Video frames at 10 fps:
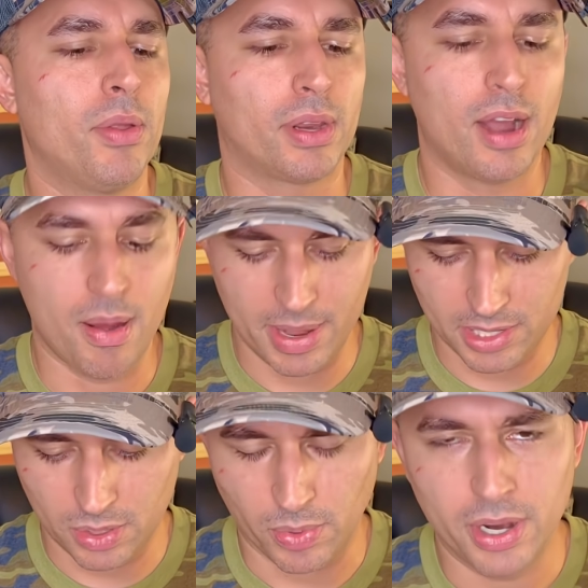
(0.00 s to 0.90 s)
know in the
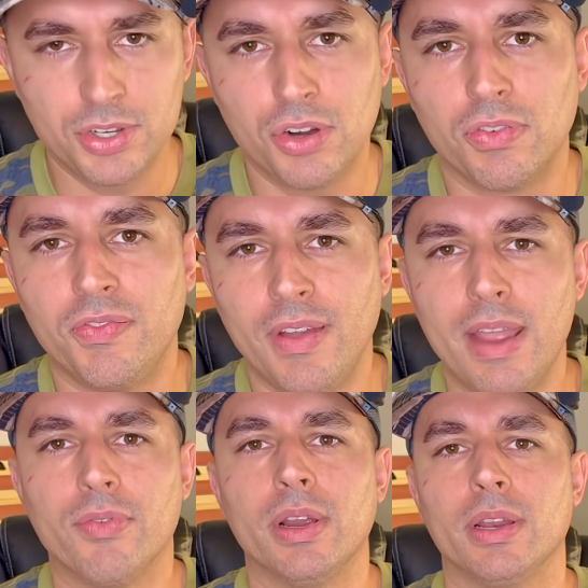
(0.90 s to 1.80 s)
comments, what is your
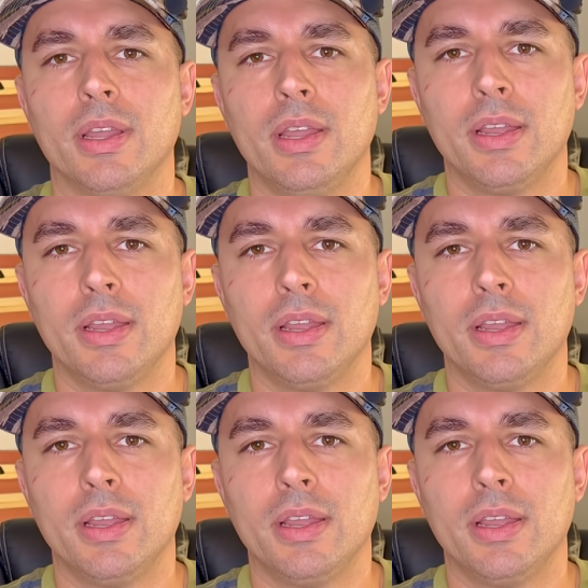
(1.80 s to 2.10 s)
favorite